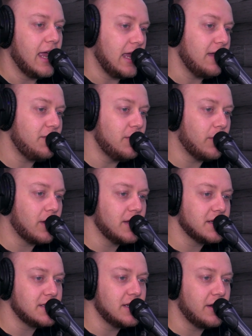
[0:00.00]
If you are
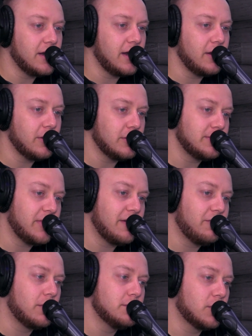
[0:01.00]
listening on any of those
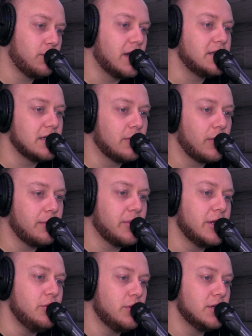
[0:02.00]
platforms or watching a
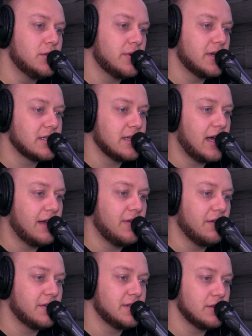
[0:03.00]
replay, you can join us
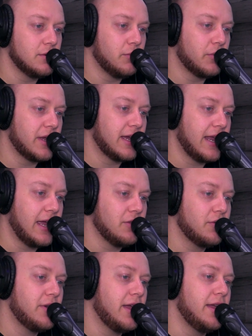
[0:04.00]
live every single morning at
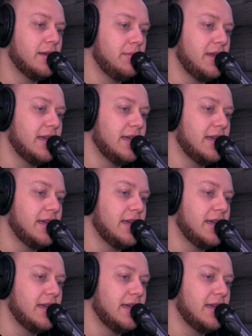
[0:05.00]
8 5.30 a.m.